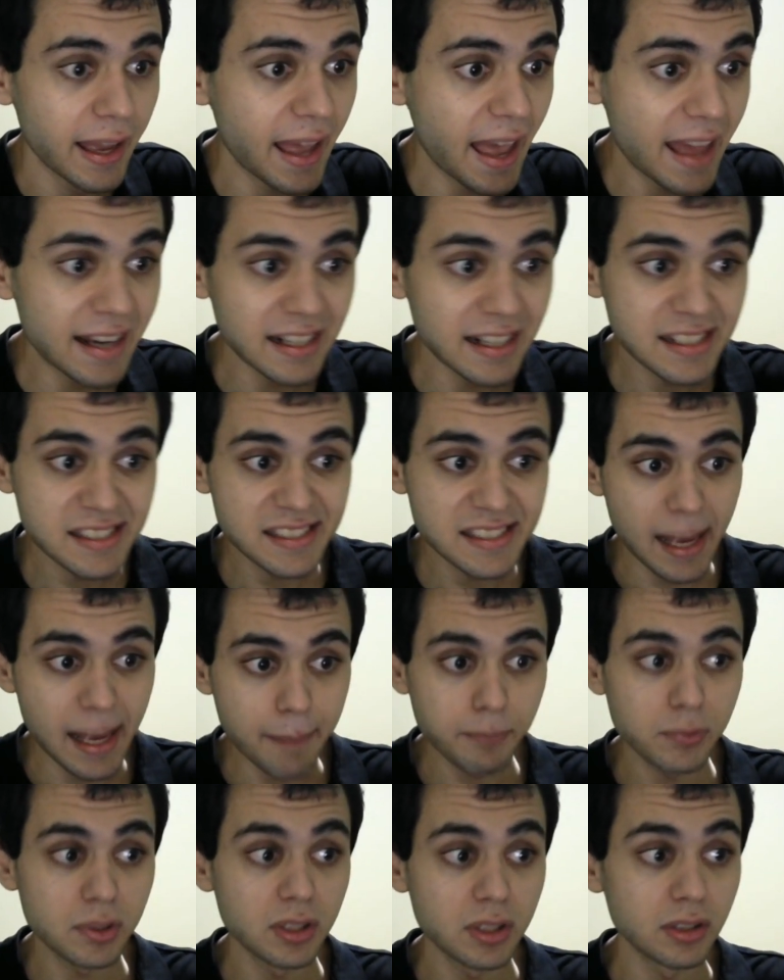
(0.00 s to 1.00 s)
and
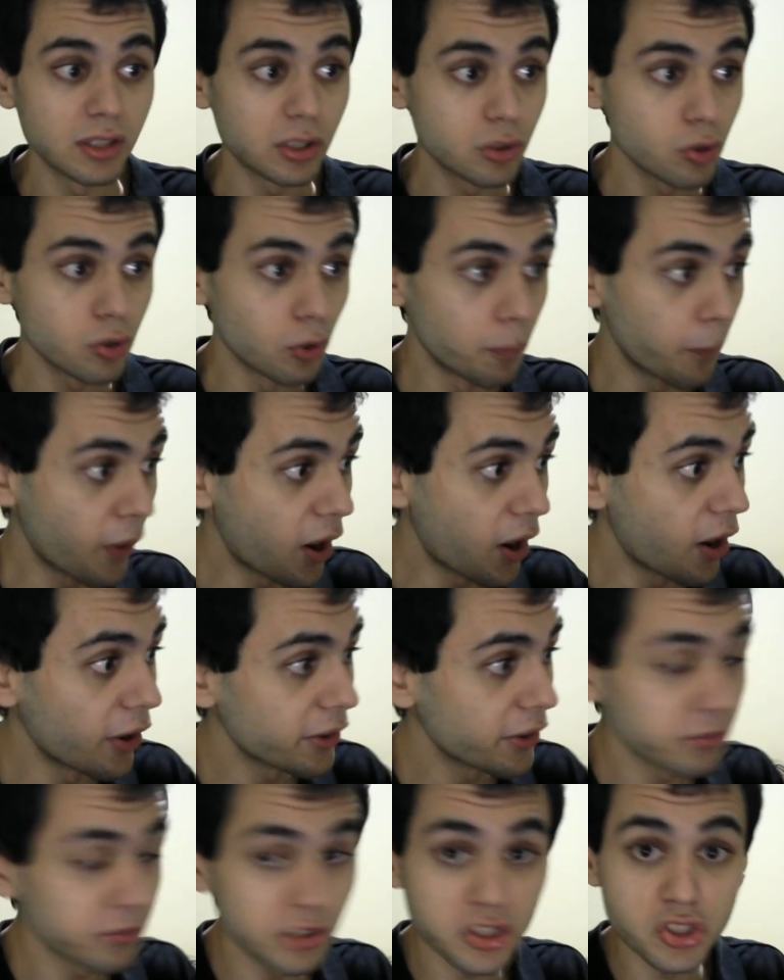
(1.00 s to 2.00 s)
accept that you're part
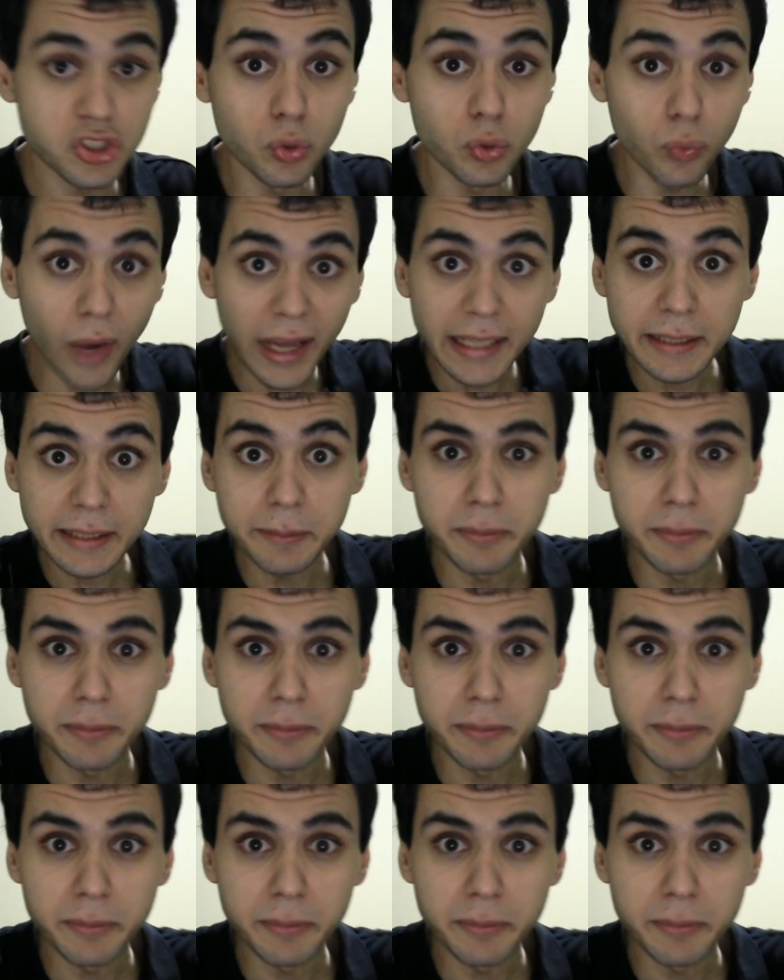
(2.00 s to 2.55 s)
of this great